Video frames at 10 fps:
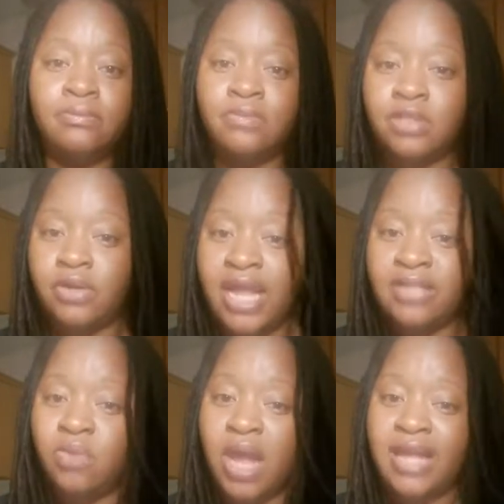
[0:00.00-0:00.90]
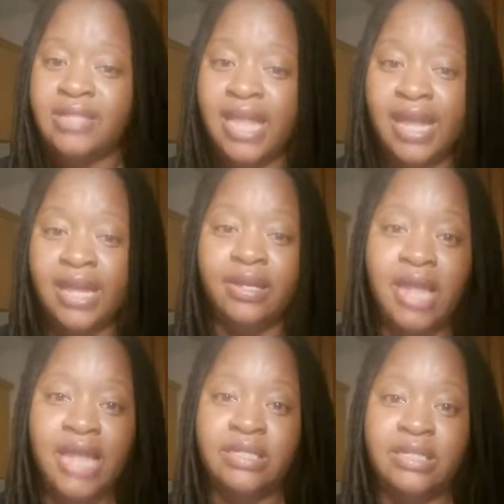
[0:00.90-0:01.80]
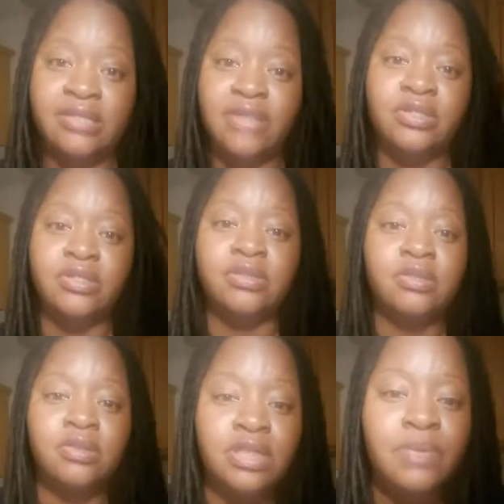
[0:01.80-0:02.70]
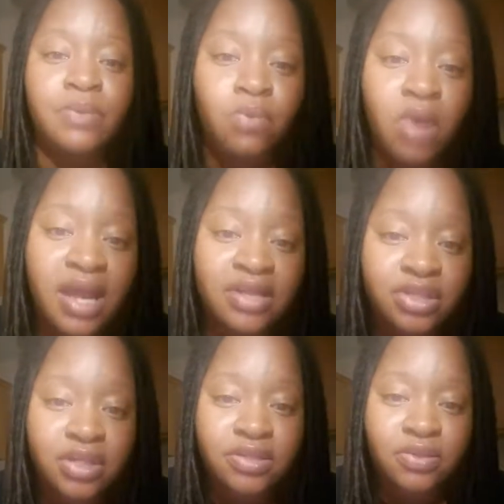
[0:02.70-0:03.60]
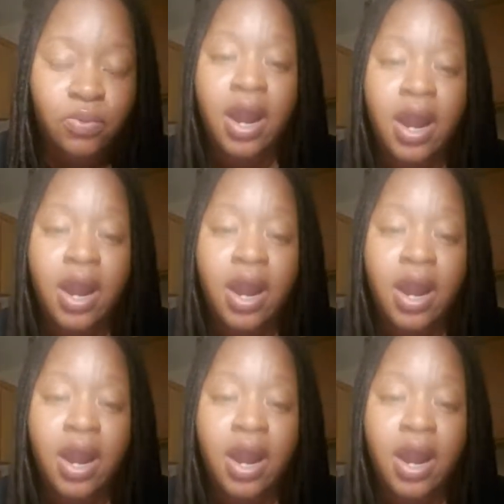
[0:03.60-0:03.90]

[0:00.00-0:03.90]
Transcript: So that's why it's hanging like this. I just keep it washed because of where I